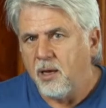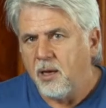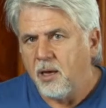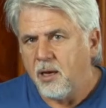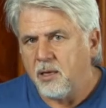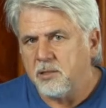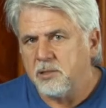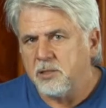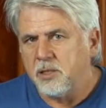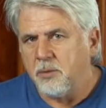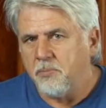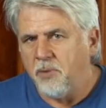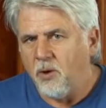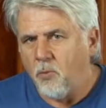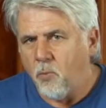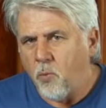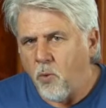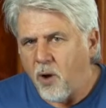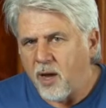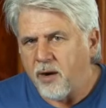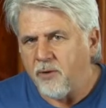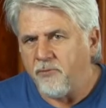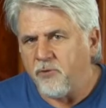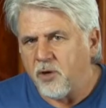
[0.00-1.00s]
and to be
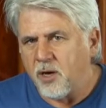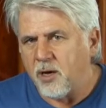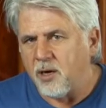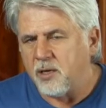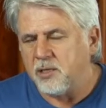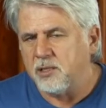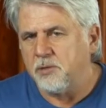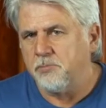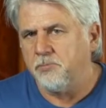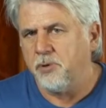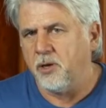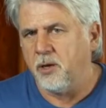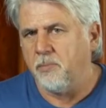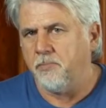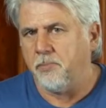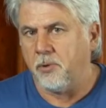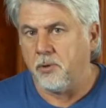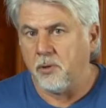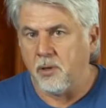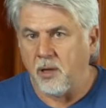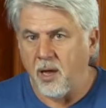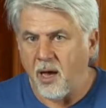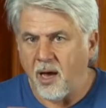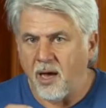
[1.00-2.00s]
one of God's
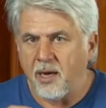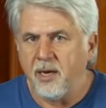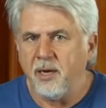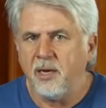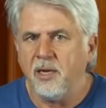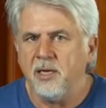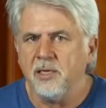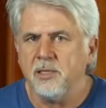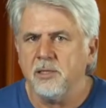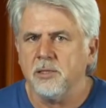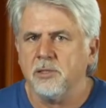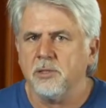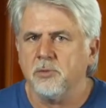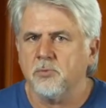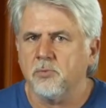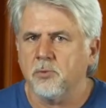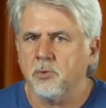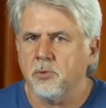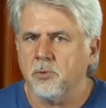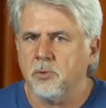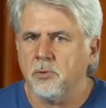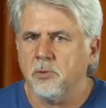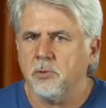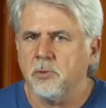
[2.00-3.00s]
people under his
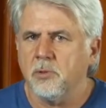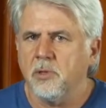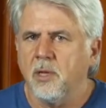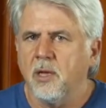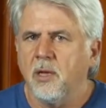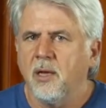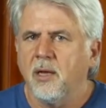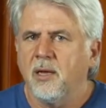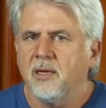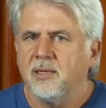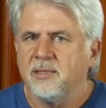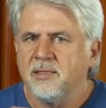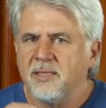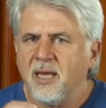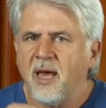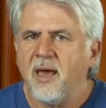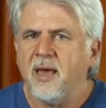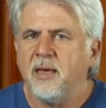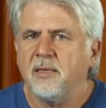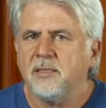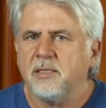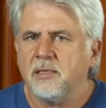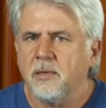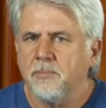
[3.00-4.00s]
rule,
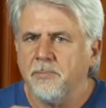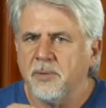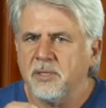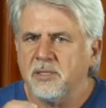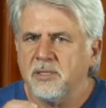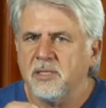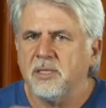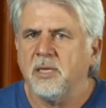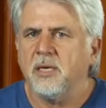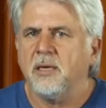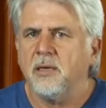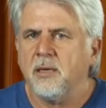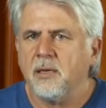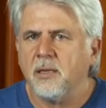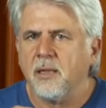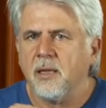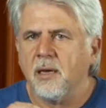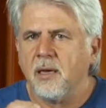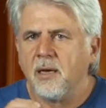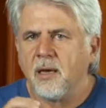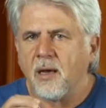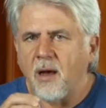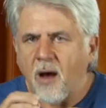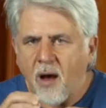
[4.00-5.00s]
takes a particular
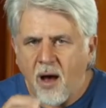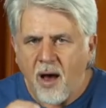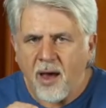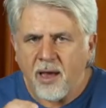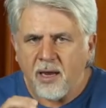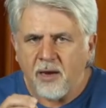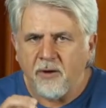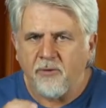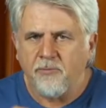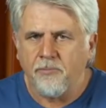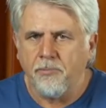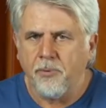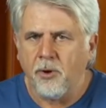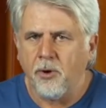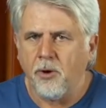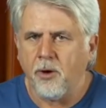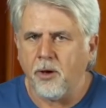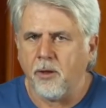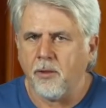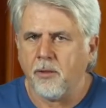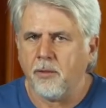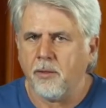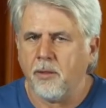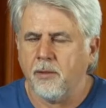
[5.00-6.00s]
kind of
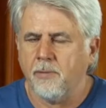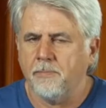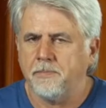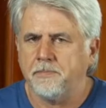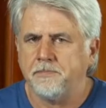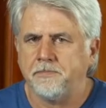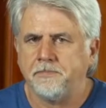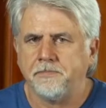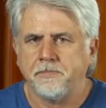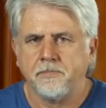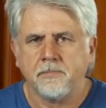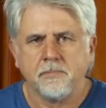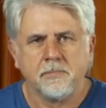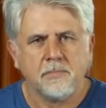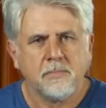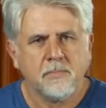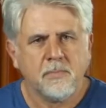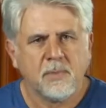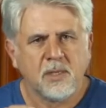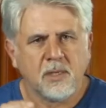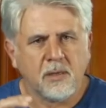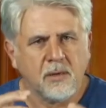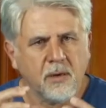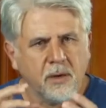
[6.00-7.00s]
birth.
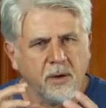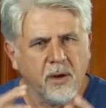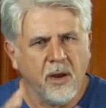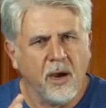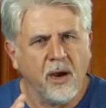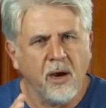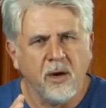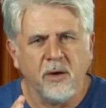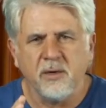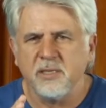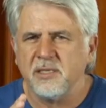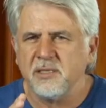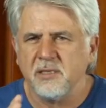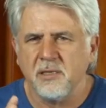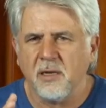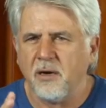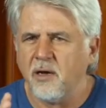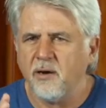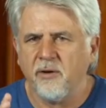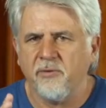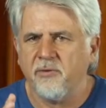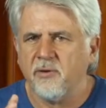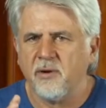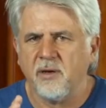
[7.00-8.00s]
No, it's
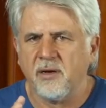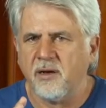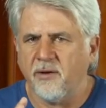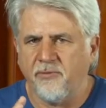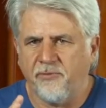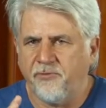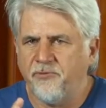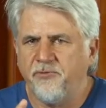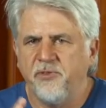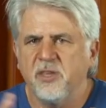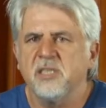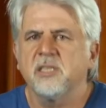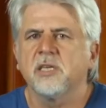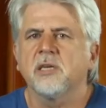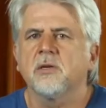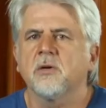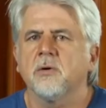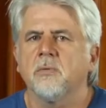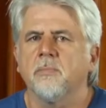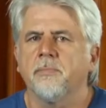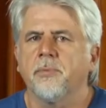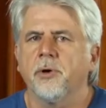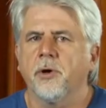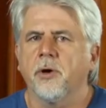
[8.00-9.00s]
not a
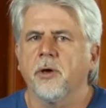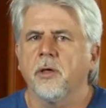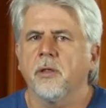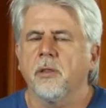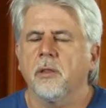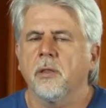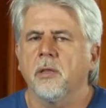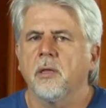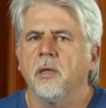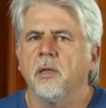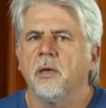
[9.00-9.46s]
physical birth.